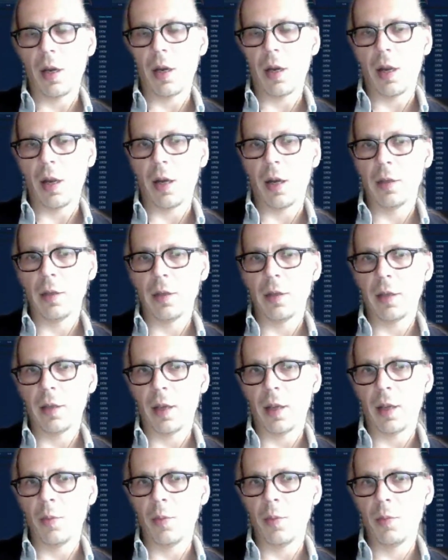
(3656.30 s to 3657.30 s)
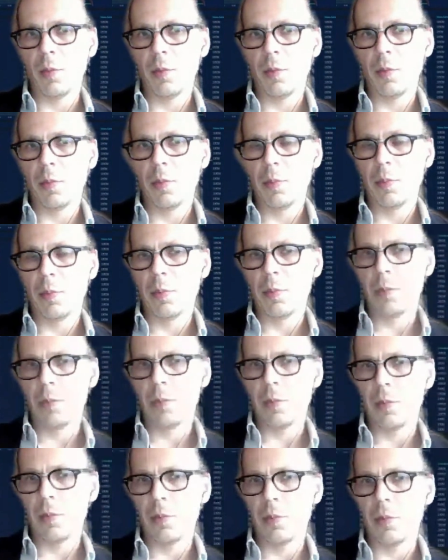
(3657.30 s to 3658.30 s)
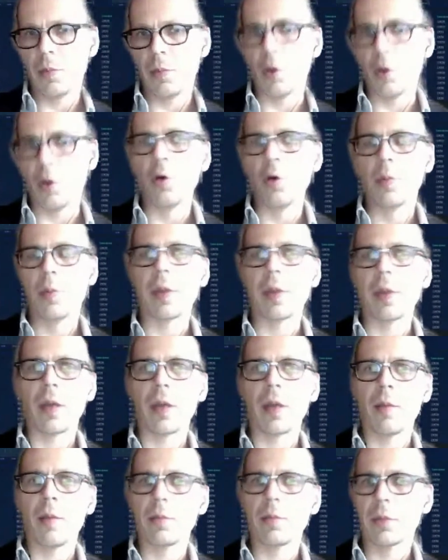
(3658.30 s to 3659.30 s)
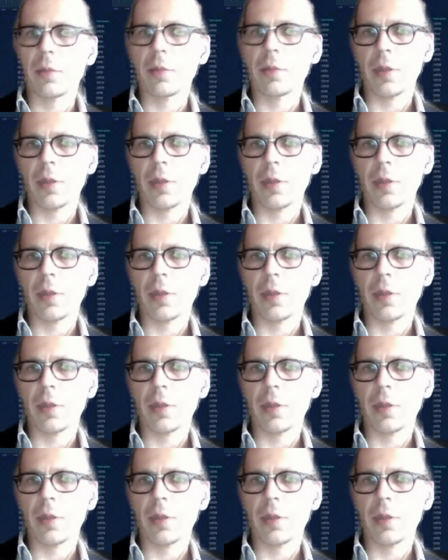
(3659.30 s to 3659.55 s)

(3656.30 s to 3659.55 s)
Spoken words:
And I'm hope and I'm